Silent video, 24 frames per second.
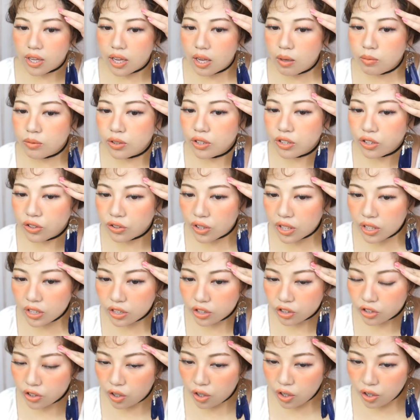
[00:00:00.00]
I'm just trying
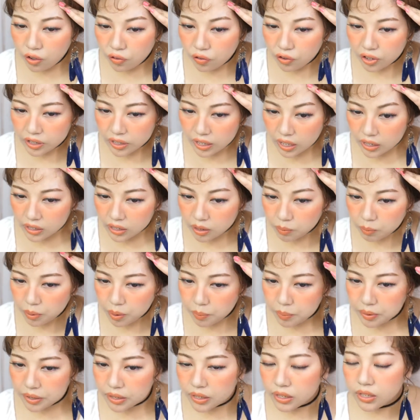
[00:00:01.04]
to show you for testing
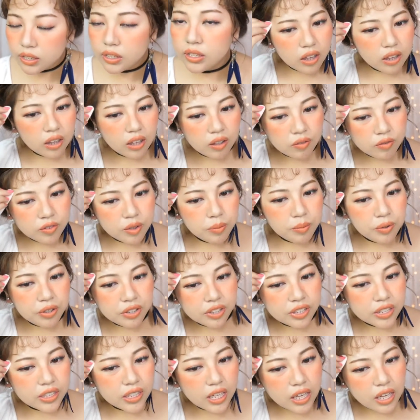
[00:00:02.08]
purposes. Lift up your
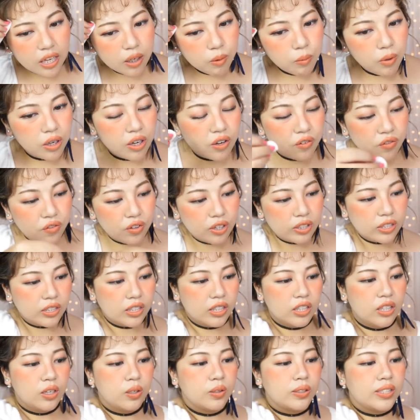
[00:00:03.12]
skin when it feels a
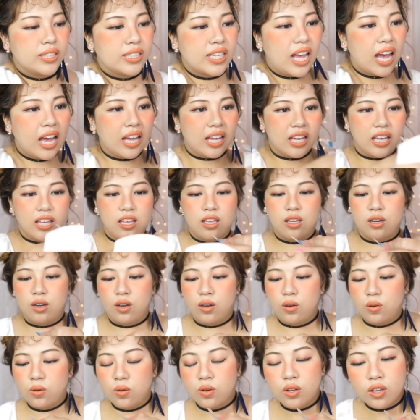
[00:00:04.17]
little saggy, you
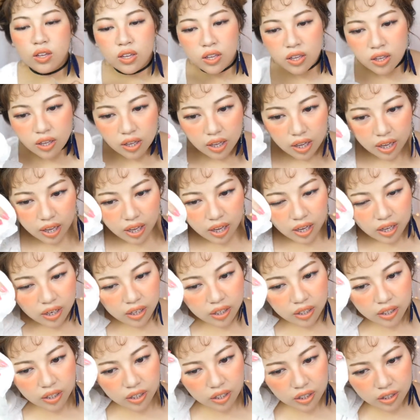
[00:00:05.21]
know?
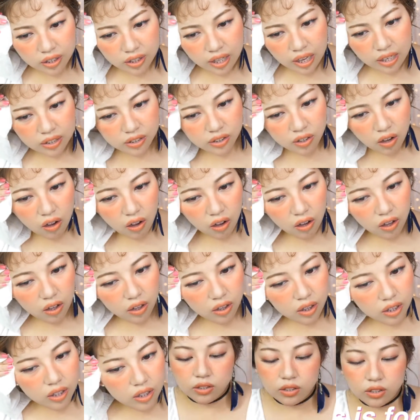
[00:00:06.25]
And that's
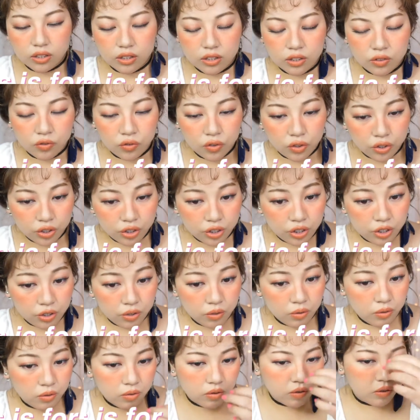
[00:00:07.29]
all. This is for you.